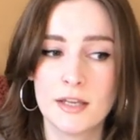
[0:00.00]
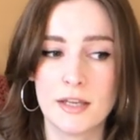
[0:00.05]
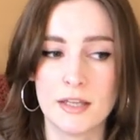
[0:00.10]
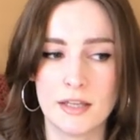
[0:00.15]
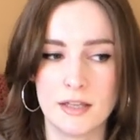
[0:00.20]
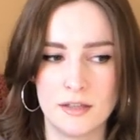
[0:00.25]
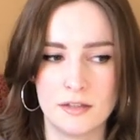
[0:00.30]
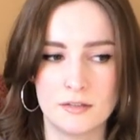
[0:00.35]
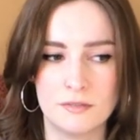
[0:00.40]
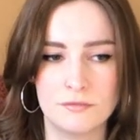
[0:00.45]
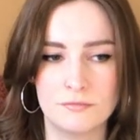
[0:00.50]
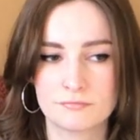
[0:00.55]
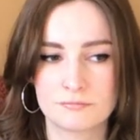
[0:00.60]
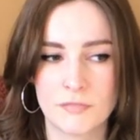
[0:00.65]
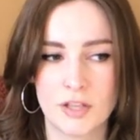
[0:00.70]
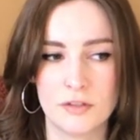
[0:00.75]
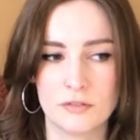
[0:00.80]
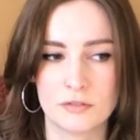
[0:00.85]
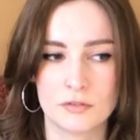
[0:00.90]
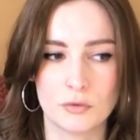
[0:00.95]
in
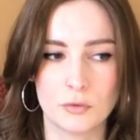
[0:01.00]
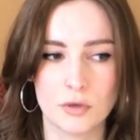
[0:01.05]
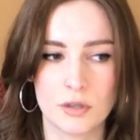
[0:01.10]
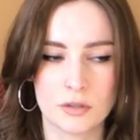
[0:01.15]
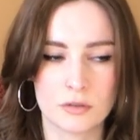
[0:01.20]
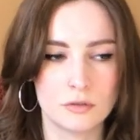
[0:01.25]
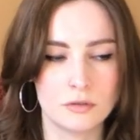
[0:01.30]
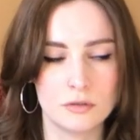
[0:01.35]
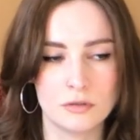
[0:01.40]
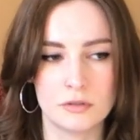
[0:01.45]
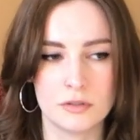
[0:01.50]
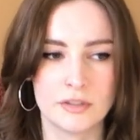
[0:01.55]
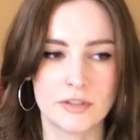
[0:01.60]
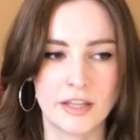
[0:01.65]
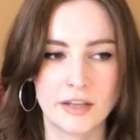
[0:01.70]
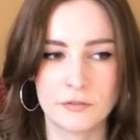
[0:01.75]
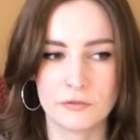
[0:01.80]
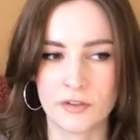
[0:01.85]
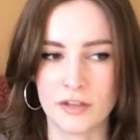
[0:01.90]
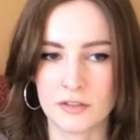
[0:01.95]
historical and
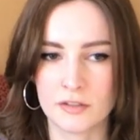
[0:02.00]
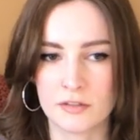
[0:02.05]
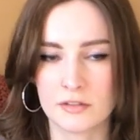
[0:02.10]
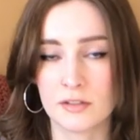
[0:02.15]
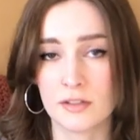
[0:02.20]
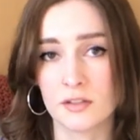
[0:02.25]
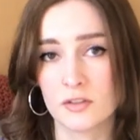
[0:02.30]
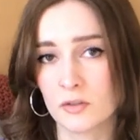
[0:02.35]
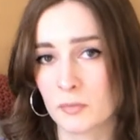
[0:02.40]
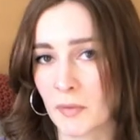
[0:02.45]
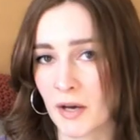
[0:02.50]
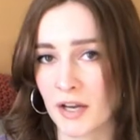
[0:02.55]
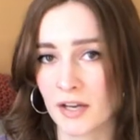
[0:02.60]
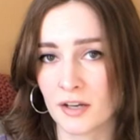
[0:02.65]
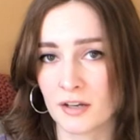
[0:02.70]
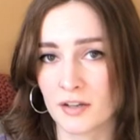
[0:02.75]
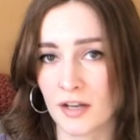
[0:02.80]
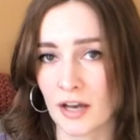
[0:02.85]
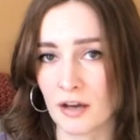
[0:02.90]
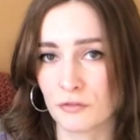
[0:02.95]
like fantasy
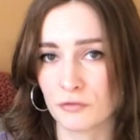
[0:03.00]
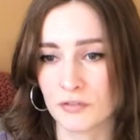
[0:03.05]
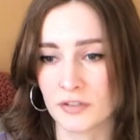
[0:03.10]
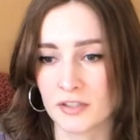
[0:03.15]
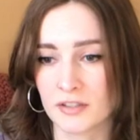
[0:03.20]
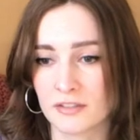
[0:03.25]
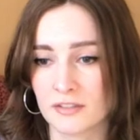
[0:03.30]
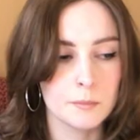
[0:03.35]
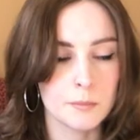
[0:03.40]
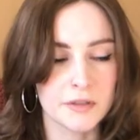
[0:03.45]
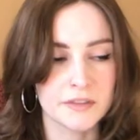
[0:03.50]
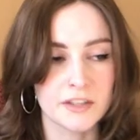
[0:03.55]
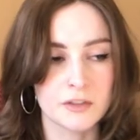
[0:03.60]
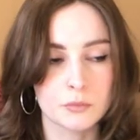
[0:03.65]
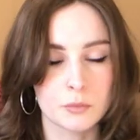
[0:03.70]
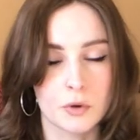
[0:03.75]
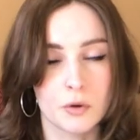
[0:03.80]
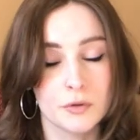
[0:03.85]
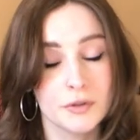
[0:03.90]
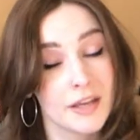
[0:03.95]
inspired outfits, but
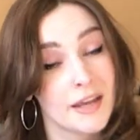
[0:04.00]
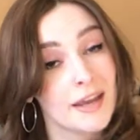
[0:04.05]
these were only